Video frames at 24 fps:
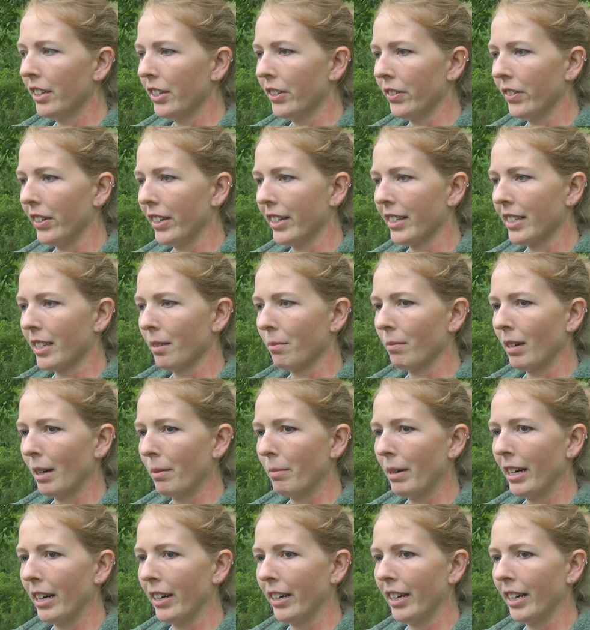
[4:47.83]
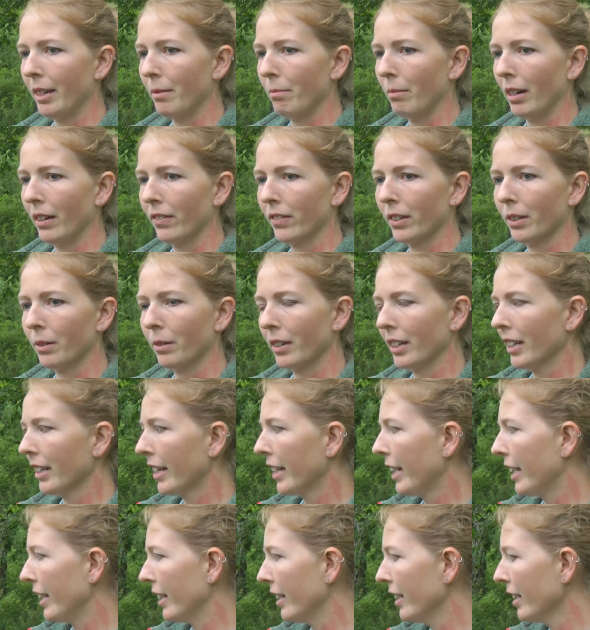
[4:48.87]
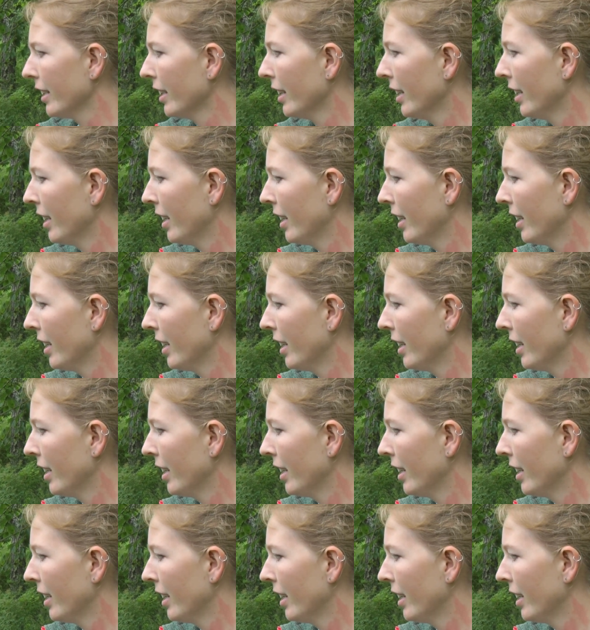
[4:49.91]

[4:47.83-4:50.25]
doing some riparian buffer work here.